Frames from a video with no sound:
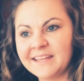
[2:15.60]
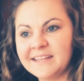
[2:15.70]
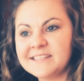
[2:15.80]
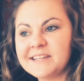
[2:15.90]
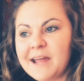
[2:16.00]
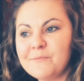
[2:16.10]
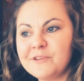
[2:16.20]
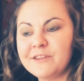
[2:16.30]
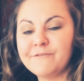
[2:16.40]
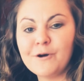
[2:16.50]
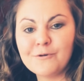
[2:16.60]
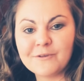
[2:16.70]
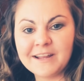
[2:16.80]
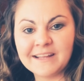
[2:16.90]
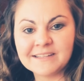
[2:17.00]
This time when the phone
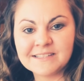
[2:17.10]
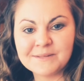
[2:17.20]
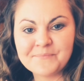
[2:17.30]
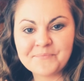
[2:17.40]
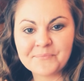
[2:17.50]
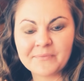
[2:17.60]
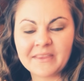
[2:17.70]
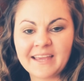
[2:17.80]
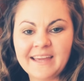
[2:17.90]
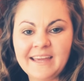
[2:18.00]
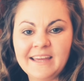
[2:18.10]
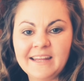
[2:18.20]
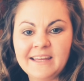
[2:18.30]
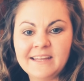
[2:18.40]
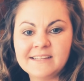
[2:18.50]
rings,
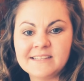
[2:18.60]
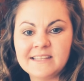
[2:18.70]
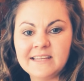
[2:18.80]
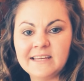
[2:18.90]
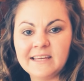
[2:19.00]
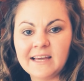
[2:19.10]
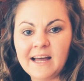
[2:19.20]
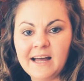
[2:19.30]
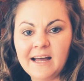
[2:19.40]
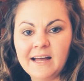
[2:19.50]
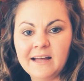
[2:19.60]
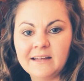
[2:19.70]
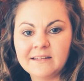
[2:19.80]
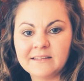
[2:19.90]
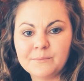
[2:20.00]
it is the uh,
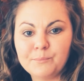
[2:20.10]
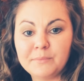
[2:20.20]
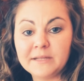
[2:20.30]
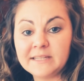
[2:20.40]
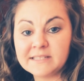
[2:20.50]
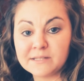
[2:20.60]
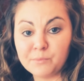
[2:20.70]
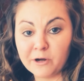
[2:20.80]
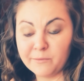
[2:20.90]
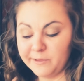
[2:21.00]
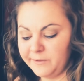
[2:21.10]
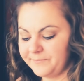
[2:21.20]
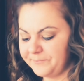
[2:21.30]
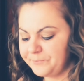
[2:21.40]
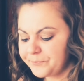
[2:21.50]
police department.
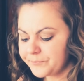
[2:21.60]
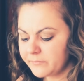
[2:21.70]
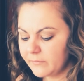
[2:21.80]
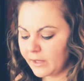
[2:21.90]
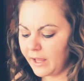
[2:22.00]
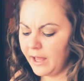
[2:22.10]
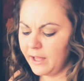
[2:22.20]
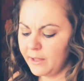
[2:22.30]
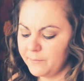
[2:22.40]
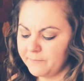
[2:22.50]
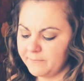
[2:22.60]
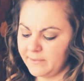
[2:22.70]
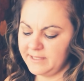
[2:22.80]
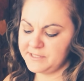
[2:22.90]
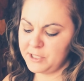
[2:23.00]
Um,
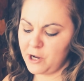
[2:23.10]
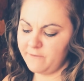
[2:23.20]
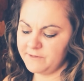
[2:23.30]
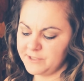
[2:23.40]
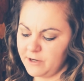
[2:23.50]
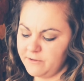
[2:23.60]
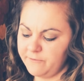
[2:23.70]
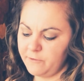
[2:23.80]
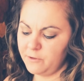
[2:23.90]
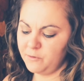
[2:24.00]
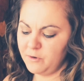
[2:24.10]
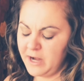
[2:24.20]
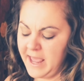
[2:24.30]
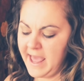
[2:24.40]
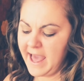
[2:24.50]
it's an officer on the phone.
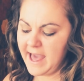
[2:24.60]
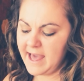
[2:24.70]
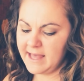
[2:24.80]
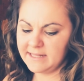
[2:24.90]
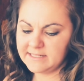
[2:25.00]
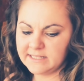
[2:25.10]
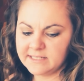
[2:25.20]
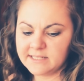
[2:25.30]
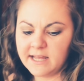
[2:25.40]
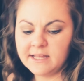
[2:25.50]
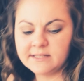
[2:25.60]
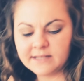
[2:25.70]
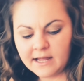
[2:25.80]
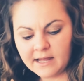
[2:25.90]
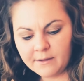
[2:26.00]
And he
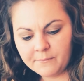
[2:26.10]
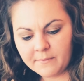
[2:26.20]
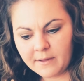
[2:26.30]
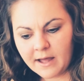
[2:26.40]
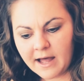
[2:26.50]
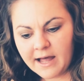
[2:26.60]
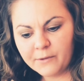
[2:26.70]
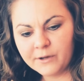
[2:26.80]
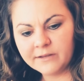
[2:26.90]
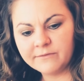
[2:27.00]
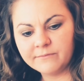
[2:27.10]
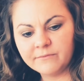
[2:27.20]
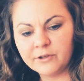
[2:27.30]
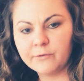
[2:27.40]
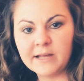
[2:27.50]
says, um, hi, one of
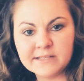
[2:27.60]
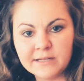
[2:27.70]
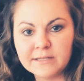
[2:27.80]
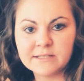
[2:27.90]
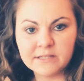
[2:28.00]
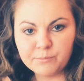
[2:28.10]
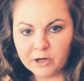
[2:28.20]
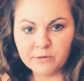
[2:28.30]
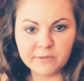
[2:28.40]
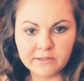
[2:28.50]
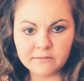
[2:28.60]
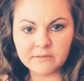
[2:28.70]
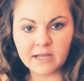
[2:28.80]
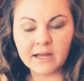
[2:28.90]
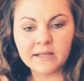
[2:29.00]
your residence and apartment,
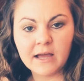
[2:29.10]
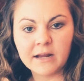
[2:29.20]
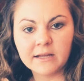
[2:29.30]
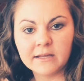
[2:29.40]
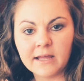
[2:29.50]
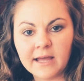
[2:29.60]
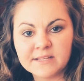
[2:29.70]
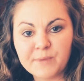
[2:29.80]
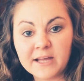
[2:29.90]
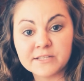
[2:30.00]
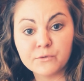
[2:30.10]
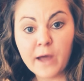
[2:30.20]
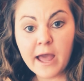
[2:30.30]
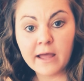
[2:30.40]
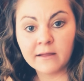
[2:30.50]
yada yada, has passed
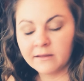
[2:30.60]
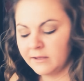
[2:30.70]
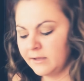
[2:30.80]
away.